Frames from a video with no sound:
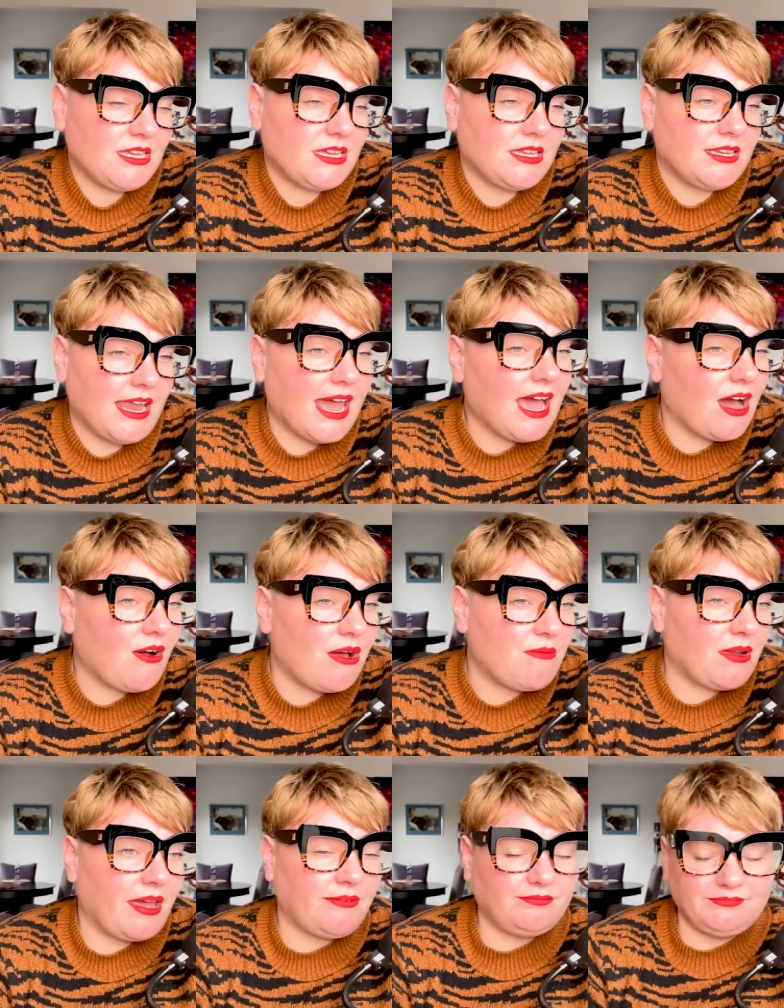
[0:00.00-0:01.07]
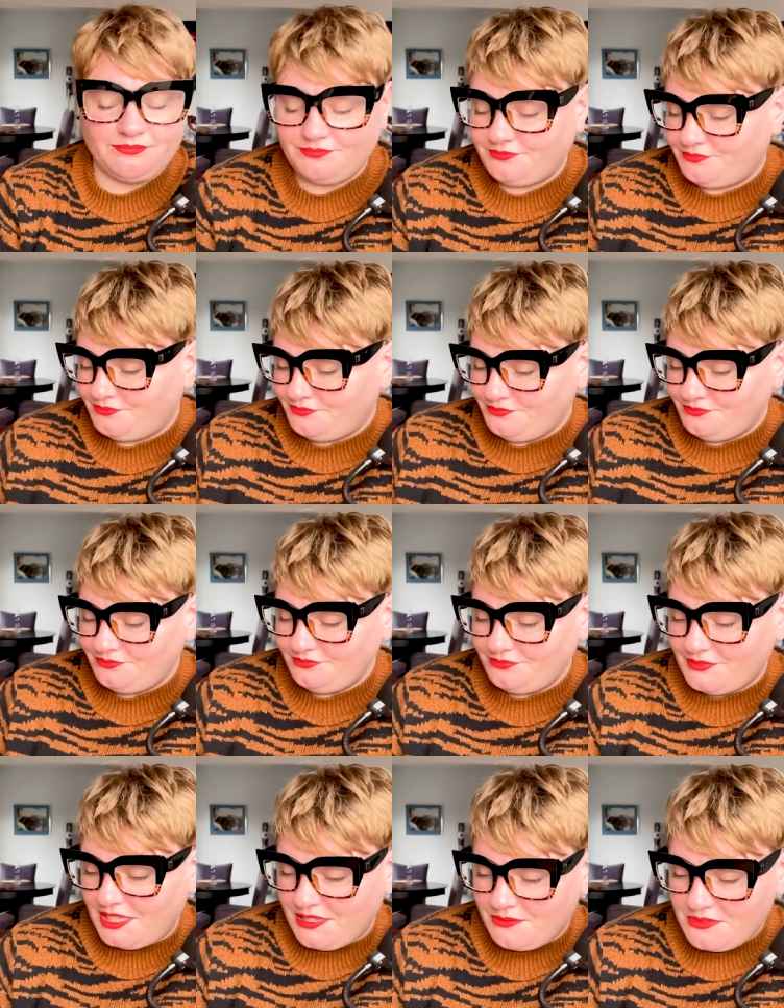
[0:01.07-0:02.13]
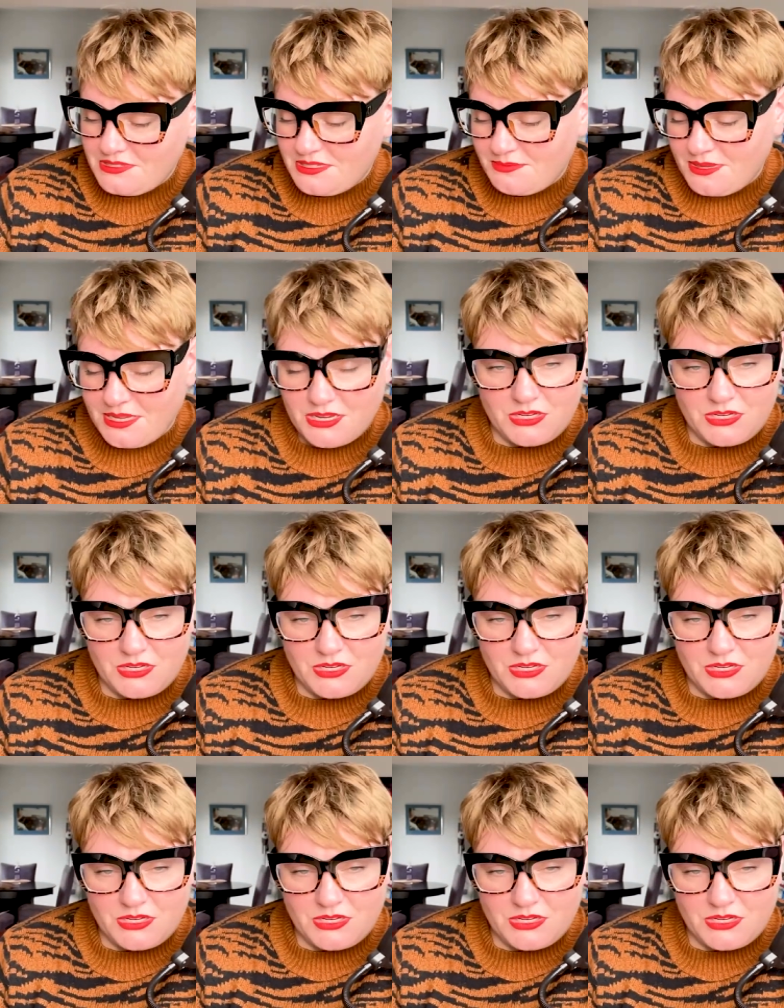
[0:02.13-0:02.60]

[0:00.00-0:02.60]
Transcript: Now I'm like, mm hmm, that was a bit